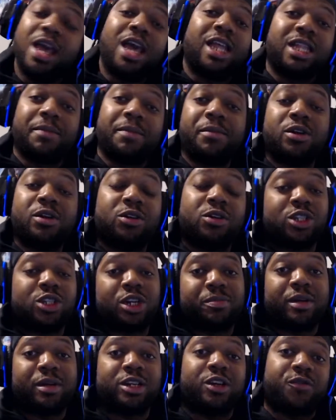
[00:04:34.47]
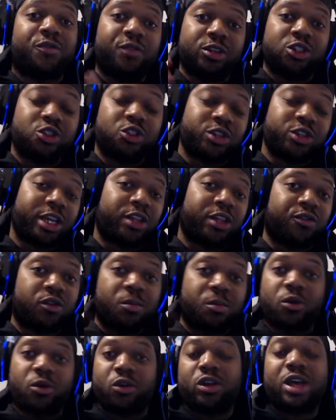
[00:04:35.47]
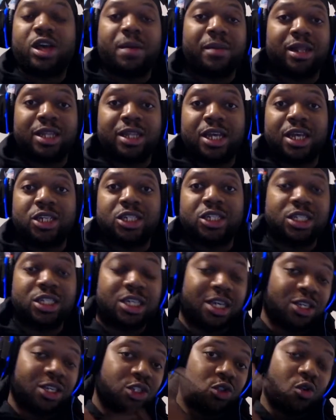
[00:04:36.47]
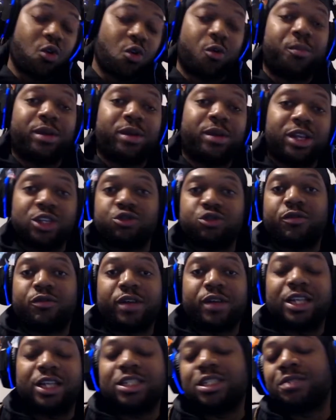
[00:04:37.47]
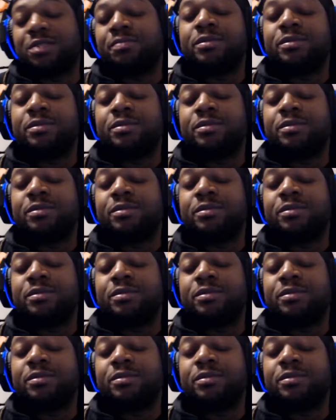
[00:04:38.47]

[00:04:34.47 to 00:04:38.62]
Let me know what you thought about the official trailer for Mortal Kombat Legends, Scorpion's Revenge.